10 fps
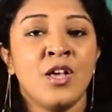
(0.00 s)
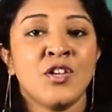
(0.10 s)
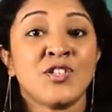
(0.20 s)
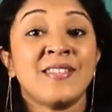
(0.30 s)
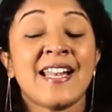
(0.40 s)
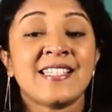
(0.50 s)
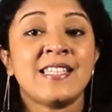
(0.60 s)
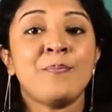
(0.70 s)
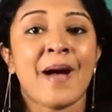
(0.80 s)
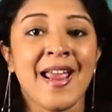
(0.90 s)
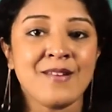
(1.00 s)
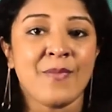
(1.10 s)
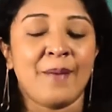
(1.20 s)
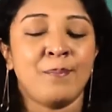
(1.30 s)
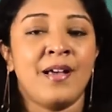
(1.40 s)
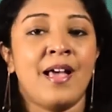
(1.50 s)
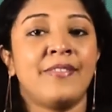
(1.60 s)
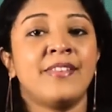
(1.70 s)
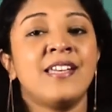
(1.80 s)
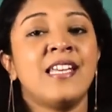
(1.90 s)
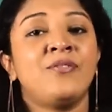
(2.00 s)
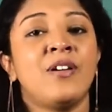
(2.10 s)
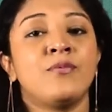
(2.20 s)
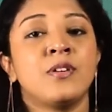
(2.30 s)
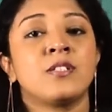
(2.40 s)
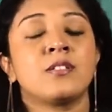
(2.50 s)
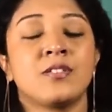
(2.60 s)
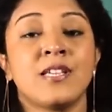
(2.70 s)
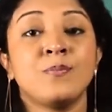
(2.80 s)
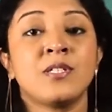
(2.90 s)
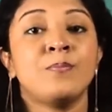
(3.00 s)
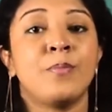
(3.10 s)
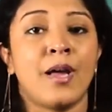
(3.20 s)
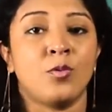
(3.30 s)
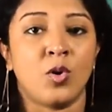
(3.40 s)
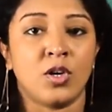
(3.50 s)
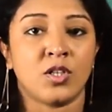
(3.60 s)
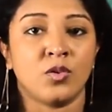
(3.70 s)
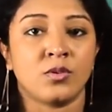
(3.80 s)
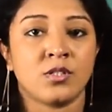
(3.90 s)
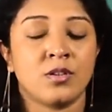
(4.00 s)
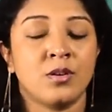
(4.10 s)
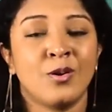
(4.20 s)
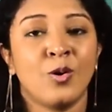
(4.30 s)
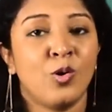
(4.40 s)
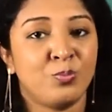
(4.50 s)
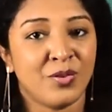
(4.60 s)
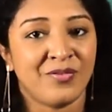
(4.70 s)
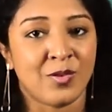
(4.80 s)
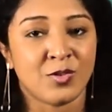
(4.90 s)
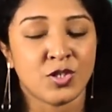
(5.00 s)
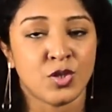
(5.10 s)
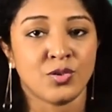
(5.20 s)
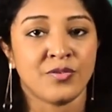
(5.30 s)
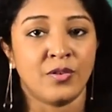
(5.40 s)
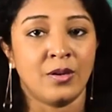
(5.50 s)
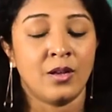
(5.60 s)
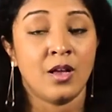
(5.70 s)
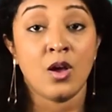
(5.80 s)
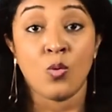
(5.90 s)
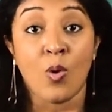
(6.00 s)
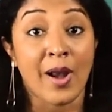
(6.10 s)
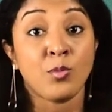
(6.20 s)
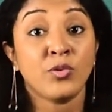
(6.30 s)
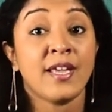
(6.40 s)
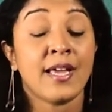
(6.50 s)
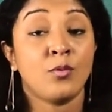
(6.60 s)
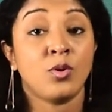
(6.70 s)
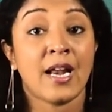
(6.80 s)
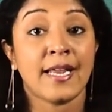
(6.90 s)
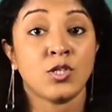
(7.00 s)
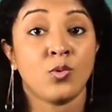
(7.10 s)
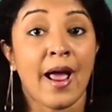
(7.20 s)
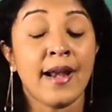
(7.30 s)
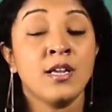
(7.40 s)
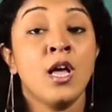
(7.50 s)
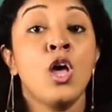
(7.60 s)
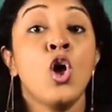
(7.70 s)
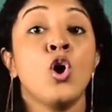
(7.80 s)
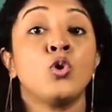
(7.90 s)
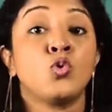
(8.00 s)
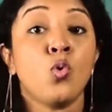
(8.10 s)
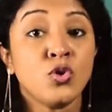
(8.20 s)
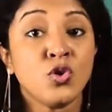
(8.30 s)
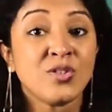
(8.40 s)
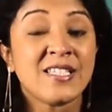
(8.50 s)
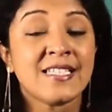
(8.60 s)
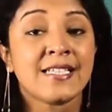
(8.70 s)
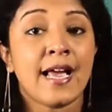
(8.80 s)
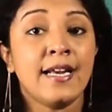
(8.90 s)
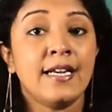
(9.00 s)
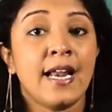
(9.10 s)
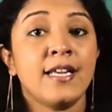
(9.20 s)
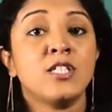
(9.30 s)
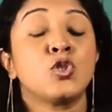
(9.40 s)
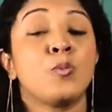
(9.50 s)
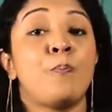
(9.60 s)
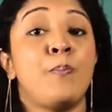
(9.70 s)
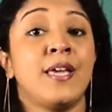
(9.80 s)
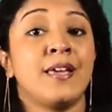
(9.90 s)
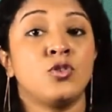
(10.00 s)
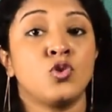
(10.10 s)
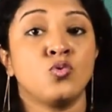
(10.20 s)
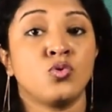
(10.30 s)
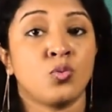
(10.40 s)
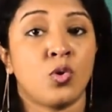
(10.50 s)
So that's the mind map and the NEET favorite concepts in biomolecules. Hope you found it useful. One more thing I would like to add, don't use these guidelines to pick and choose